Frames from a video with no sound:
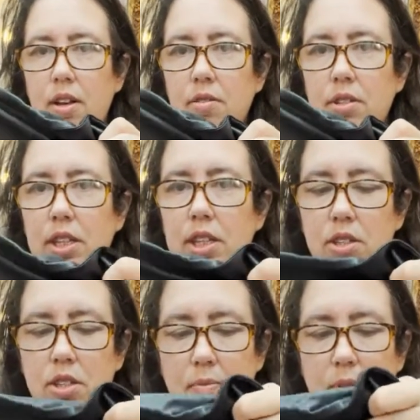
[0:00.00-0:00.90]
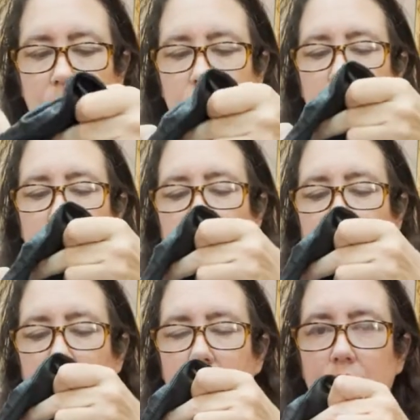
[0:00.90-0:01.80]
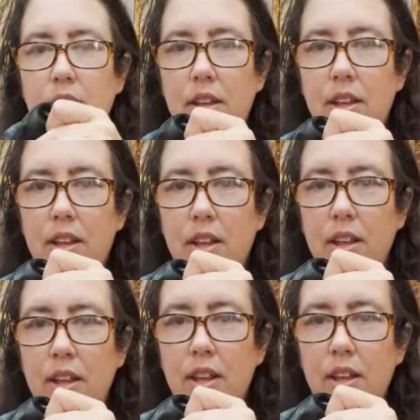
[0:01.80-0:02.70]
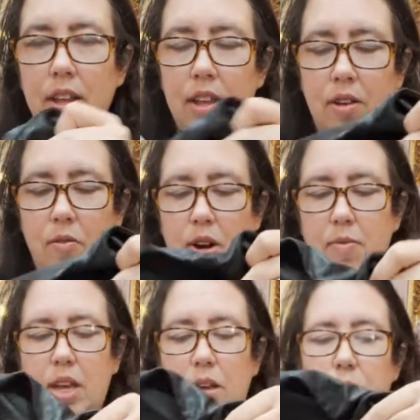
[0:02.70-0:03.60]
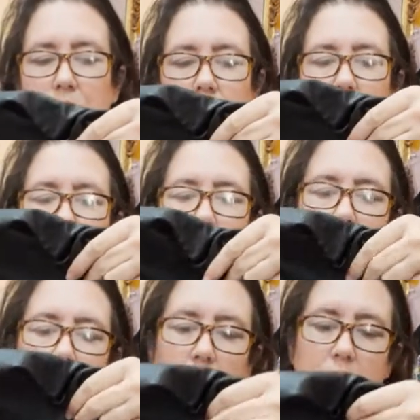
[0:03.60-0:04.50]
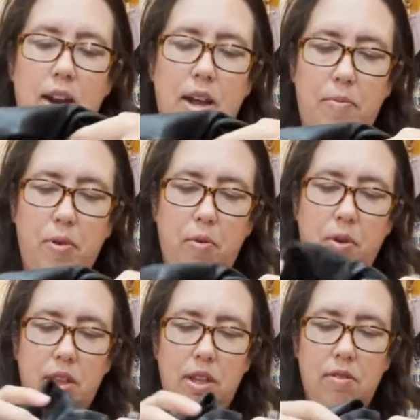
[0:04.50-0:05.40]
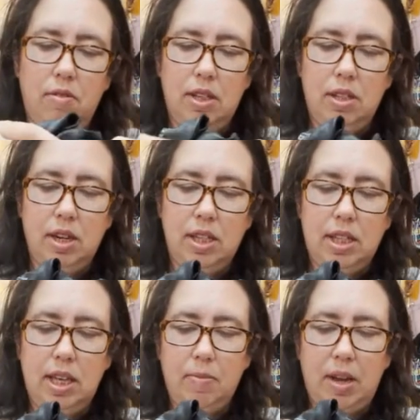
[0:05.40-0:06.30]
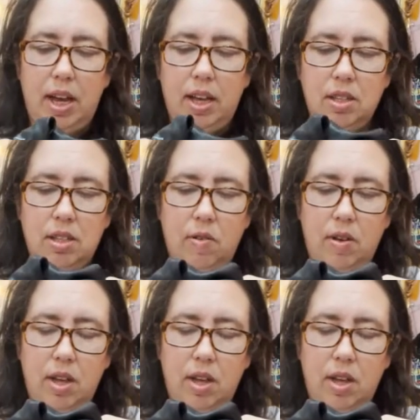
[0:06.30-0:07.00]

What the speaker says: See, this is something usually I find when I'm taking pictures. I can sew that up real quick though. It's on a seam that I can sew it.